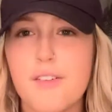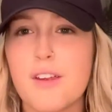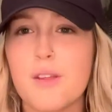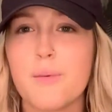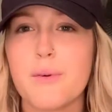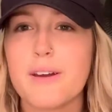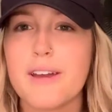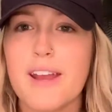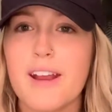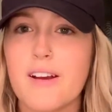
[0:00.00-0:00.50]

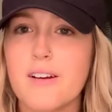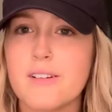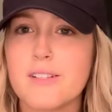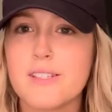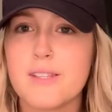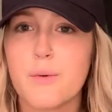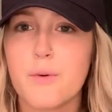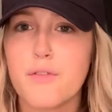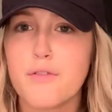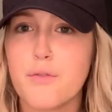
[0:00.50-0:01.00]
anyone cares,
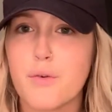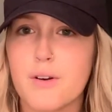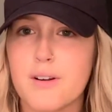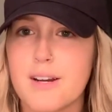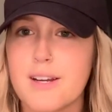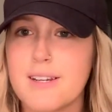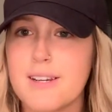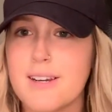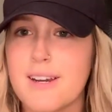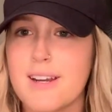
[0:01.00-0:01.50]
they were
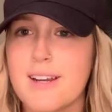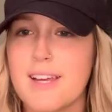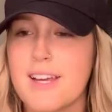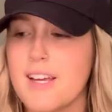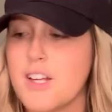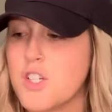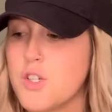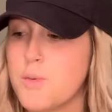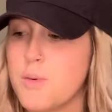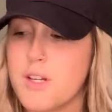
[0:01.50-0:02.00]
$4.99
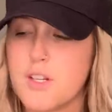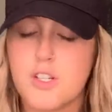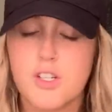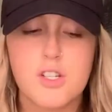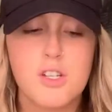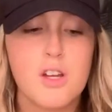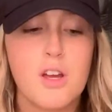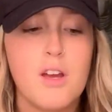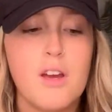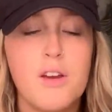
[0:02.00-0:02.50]
each,
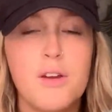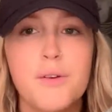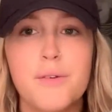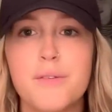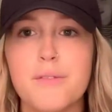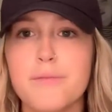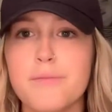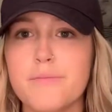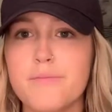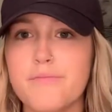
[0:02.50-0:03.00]
which,
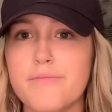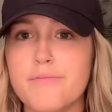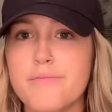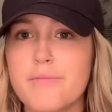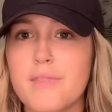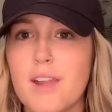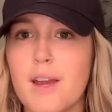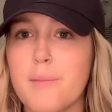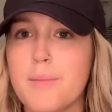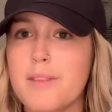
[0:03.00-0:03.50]

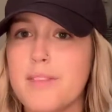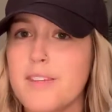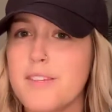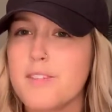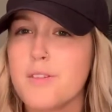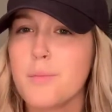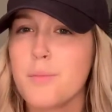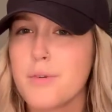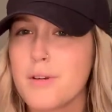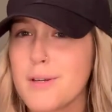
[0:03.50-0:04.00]
I mean, these
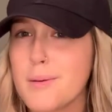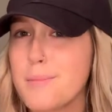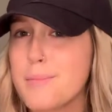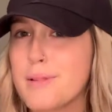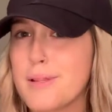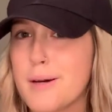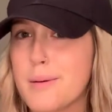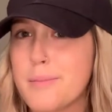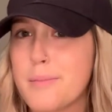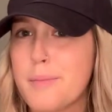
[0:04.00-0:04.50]
are pretty
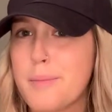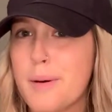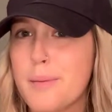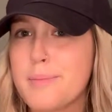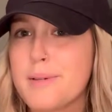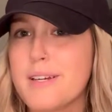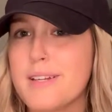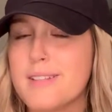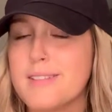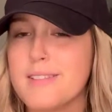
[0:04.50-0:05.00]
plump
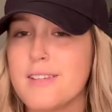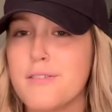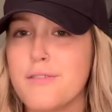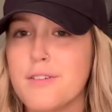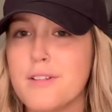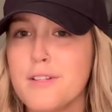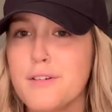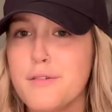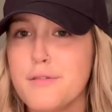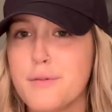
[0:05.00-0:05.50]
pumpkins. I
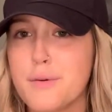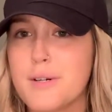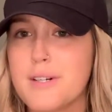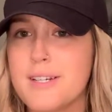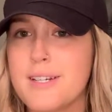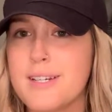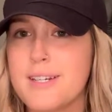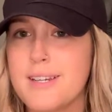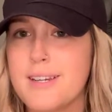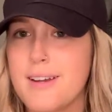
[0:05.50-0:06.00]
feel like
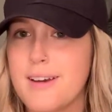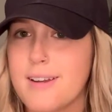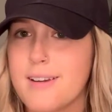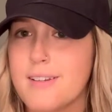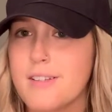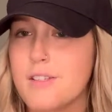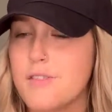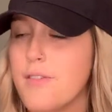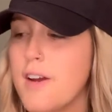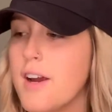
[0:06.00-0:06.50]
$4.99
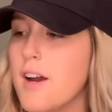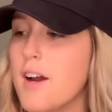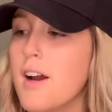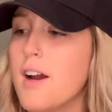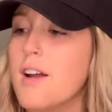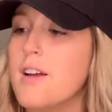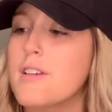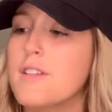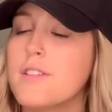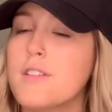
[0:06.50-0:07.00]
is
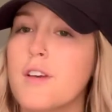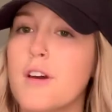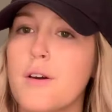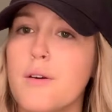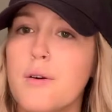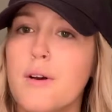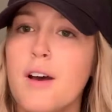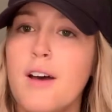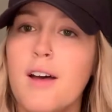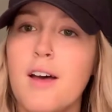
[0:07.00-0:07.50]
fair.
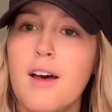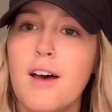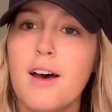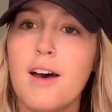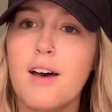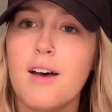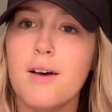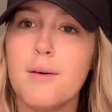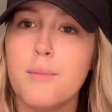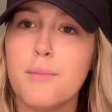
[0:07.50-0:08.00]
So
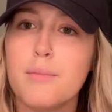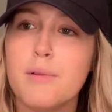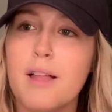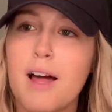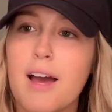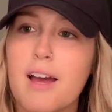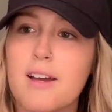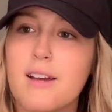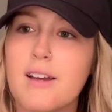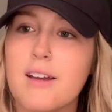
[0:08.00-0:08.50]

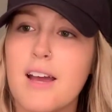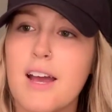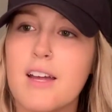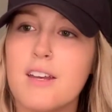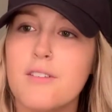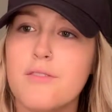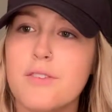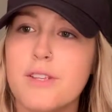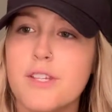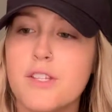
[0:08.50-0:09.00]
black
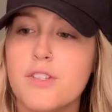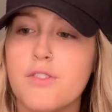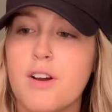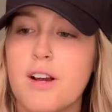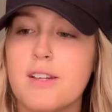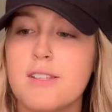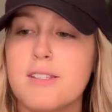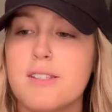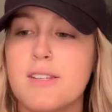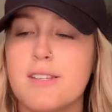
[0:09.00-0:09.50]
kind of
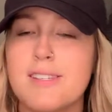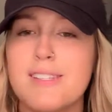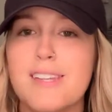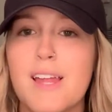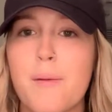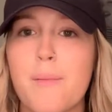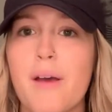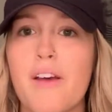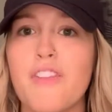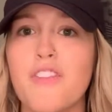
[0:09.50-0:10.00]
distressed
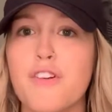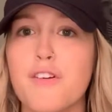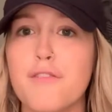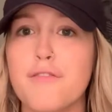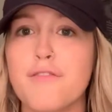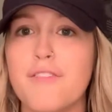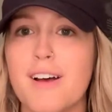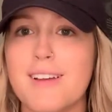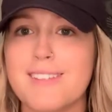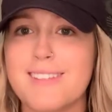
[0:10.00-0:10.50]
stem, and they're
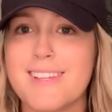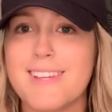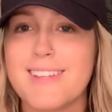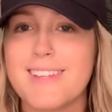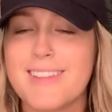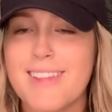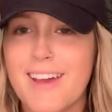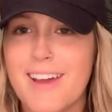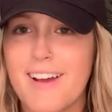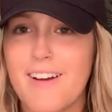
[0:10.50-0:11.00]
fuzzy.
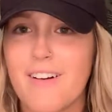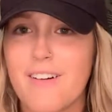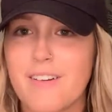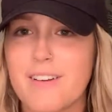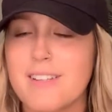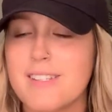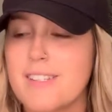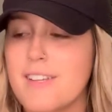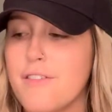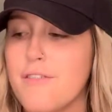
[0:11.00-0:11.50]
They
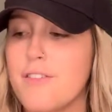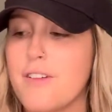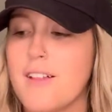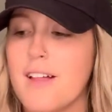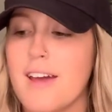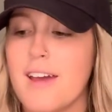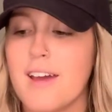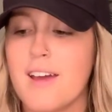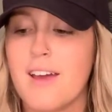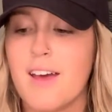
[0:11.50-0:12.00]
honestly feel
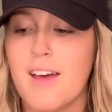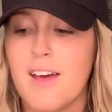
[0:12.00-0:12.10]
like